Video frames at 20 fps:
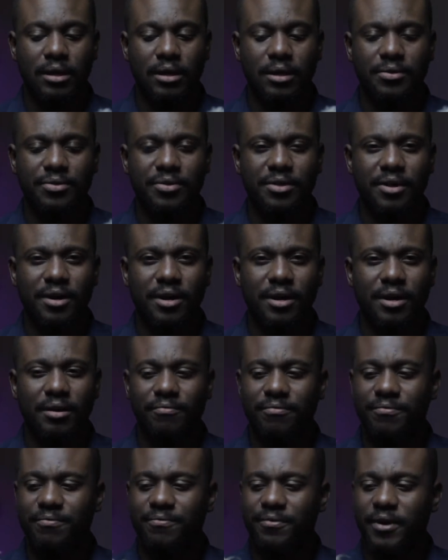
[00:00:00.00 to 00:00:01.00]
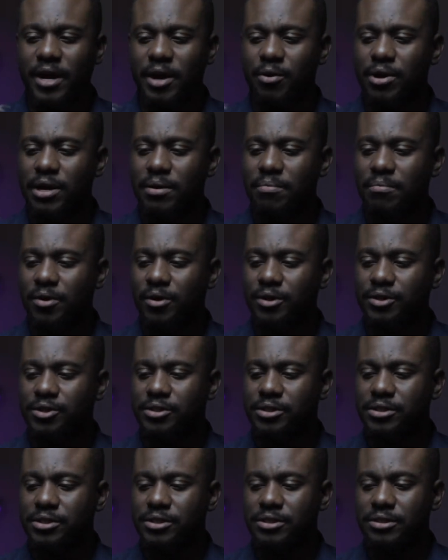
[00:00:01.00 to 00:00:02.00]
They're very
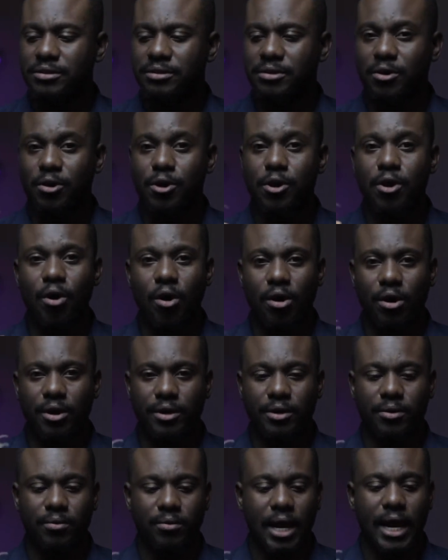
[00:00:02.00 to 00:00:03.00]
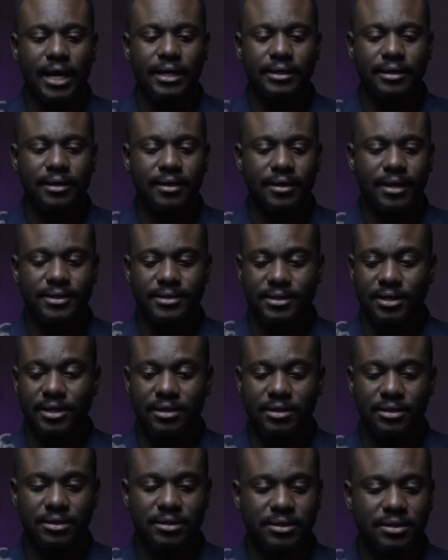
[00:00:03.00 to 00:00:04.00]
much gone as it
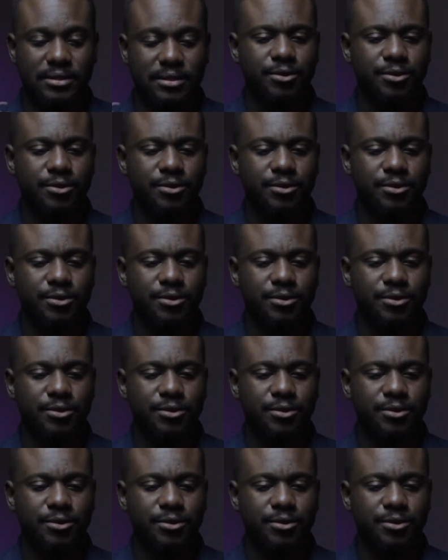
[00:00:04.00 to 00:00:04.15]
is.